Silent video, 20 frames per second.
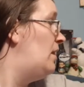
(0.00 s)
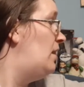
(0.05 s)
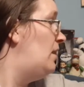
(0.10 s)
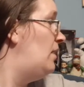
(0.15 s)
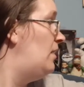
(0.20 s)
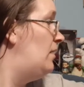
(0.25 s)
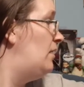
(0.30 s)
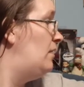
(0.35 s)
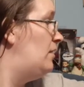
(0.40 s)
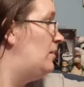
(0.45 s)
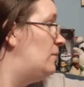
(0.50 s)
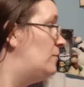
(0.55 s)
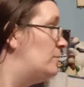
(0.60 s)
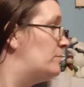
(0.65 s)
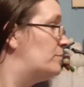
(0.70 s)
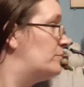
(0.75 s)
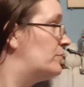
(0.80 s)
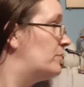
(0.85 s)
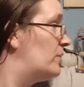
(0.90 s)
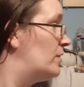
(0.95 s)
Sorry,
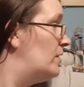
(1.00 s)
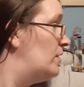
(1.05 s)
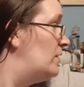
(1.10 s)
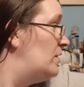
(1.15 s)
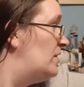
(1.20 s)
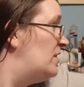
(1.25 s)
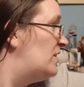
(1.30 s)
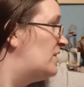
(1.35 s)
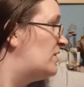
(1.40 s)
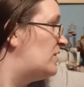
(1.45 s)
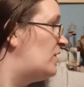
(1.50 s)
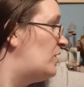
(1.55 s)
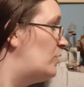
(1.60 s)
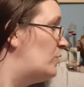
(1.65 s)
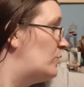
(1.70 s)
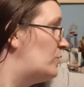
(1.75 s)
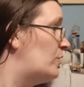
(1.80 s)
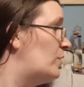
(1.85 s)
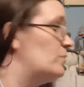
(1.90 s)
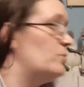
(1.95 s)
I'm
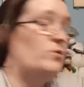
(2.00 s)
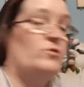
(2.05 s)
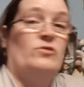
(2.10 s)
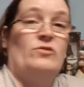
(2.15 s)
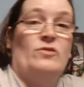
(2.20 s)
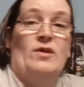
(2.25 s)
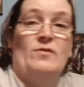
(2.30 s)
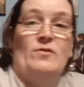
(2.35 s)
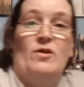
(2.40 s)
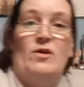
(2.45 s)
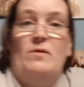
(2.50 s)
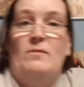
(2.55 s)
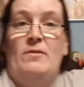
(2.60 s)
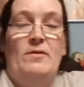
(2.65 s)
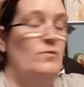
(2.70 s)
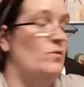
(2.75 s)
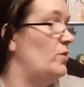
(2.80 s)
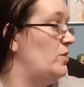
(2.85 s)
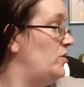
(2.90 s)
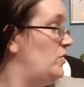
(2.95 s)
just trying.
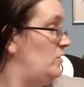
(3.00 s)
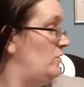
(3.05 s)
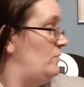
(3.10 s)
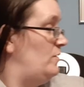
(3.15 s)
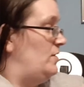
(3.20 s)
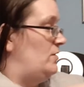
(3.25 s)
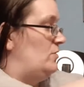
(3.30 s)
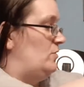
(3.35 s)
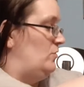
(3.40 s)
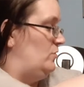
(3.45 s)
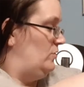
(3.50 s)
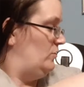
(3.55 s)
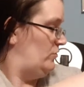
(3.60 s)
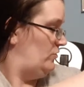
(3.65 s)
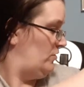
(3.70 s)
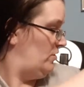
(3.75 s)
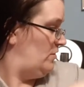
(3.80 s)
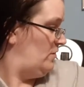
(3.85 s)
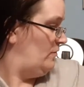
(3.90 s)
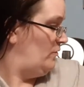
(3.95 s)
I've got a UV torch.
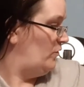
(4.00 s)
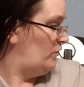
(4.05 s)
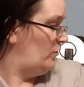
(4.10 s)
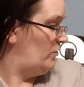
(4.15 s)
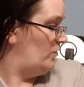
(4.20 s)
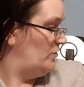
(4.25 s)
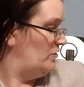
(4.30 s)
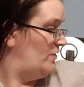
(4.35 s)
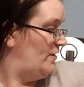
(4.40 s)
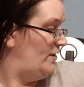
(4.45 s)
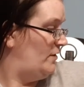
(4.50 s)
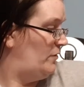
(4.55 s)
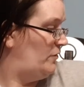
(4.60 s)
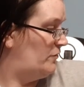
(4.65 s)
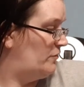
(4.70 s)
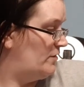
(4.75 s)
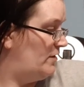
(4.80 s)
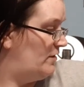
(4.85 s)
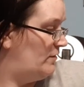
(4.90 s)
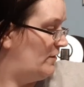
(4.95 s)
I've also got nylon
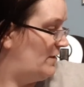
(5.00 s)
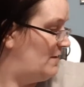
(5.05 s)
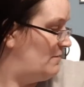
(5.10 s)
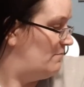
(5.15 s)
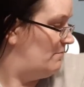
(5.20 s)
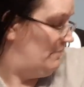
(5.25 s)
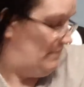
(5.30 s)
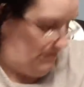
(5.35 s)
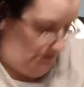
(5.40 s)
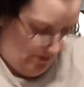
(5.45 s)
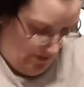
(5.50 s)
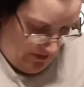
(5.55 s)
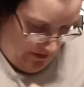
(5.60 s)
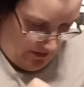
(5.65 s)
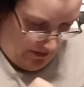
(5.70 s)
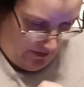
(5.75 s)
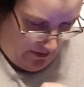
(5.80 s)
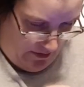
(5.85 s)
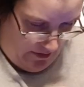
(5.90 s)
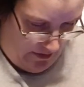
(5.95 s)
threads.
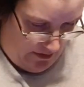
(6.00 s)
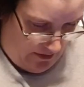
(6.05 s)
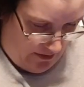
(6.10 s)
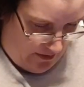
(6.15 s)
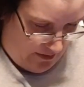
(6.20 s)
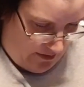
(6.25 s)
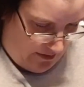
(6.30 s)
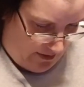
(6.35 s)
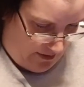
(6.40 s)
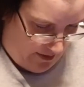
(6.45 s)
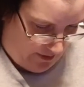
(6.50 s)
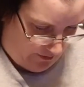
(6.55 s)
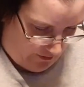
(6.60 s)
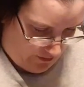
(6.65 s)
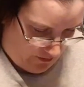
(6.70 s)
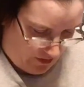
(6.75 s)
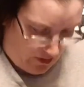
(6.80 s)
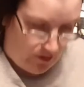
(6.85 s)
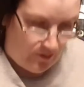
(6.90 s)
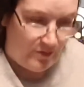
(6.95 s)
No, it's
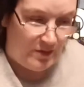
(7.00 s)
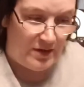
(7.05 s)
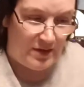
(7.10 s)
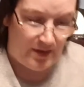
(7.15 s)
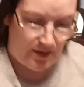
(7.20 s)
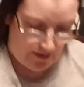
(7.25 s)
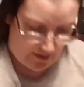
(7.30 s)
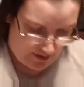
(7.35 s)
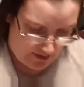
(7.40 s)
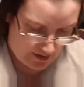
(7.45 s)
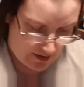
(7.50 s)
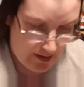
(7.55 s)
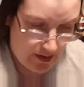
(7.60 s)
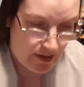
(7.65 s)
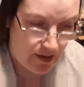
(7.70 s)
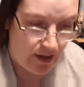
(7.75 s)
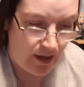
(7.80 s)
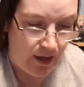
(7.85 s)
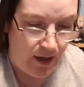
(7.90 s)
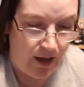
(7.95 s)
not a UV thing.
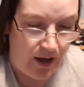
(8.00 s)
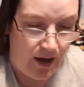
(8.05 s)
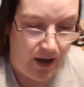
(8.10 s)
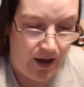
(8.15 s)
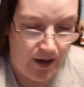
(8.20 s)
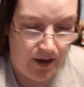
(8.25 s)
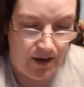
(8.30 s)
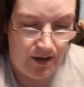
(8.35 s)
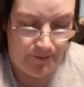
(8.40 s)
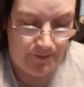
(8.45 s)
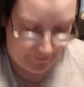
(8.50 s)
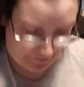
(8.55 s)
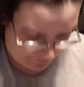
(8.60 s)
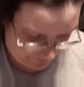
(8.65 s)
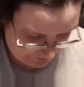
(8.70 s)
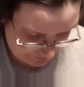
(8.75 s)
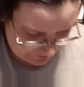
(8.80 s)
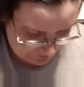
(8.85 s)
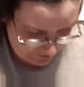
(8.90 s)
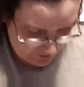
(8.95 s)
I
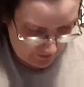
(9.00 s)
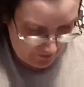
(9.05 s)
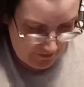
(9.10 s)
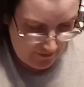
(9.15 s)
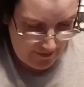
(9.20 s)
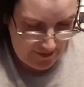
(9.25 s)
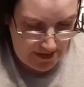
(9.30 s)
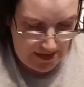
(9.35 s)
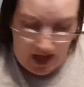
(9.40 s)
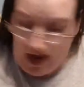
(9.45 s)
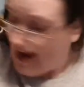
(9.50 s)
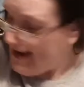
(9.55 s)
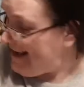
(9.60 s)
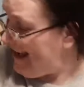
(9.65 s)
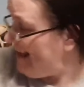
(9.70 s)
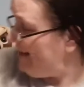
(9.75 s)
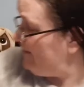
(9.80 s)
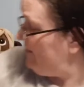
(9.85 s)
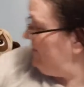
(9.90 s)
get